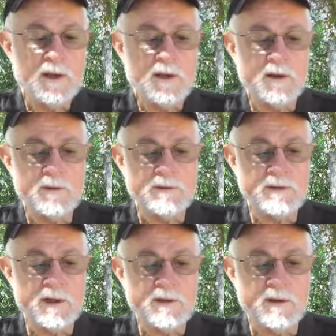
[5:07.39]
Here it's
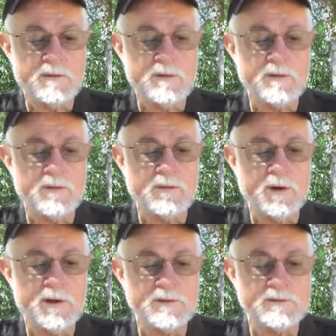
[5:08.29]

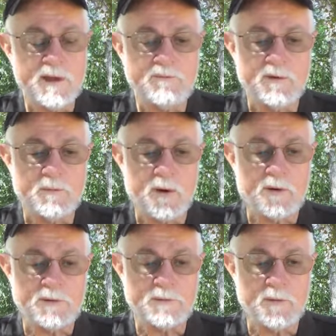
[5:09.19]
827
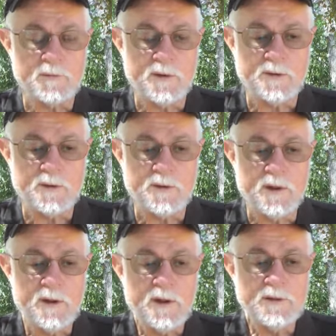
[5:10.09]
parts per million.
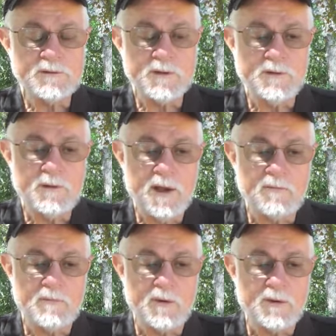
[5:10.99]
So you
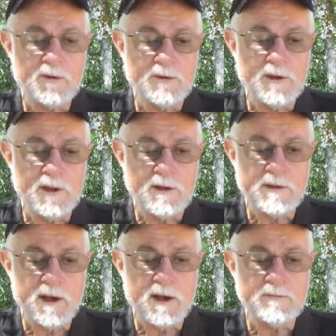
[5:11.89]
have more than 10
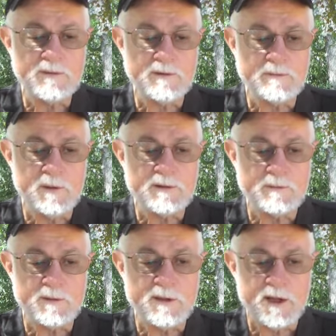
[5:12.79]
times as
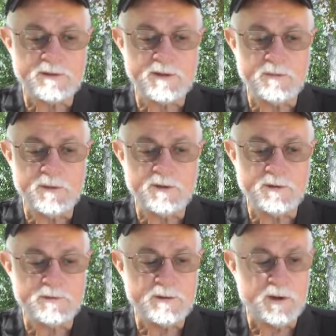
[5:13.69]
much potassium in
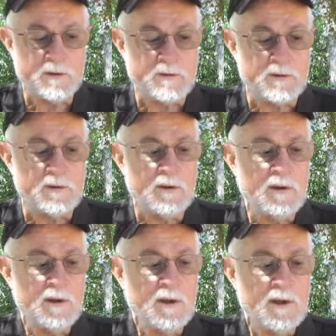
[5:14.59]
your total
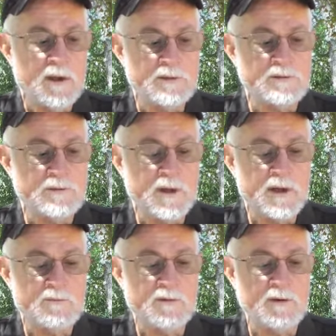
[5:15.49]
as you
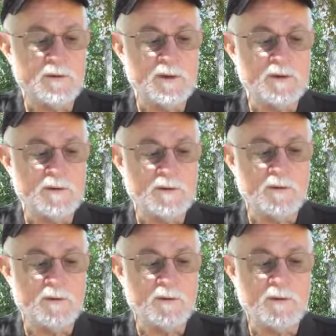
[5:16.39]
have here in
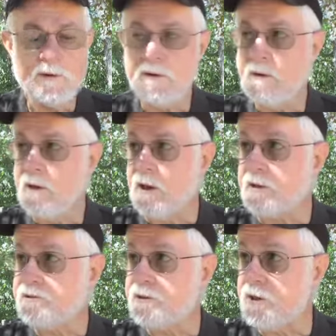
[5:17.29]
your
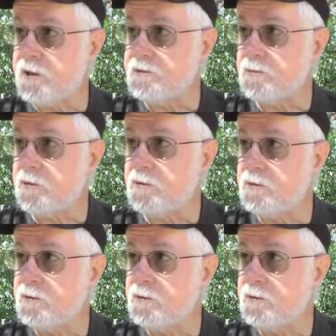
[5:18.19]
exchangeable.